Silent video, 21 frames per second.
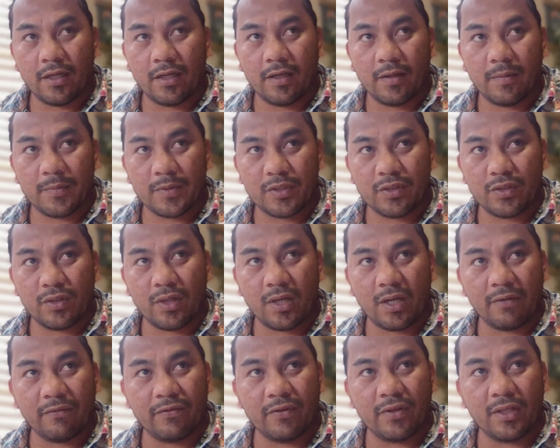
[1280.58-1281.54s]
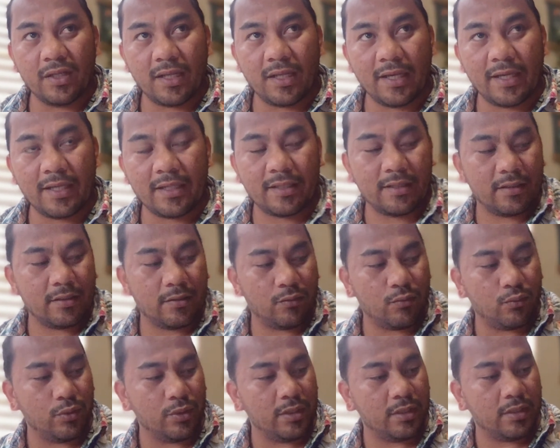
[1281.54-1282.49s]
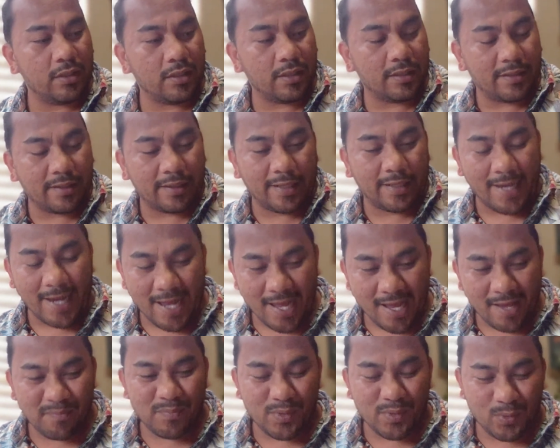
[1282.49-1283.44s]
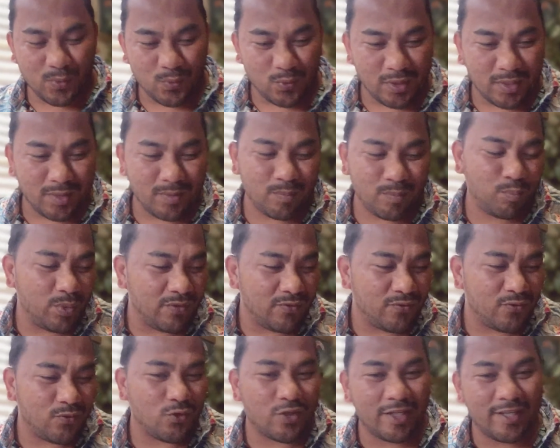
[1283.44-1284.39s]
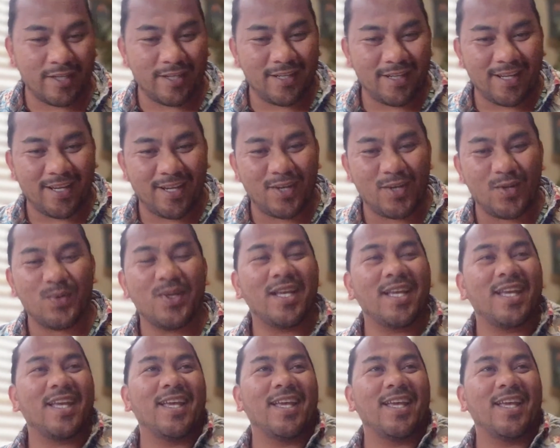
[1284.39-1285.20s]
So I feel like we are the gap between before and now.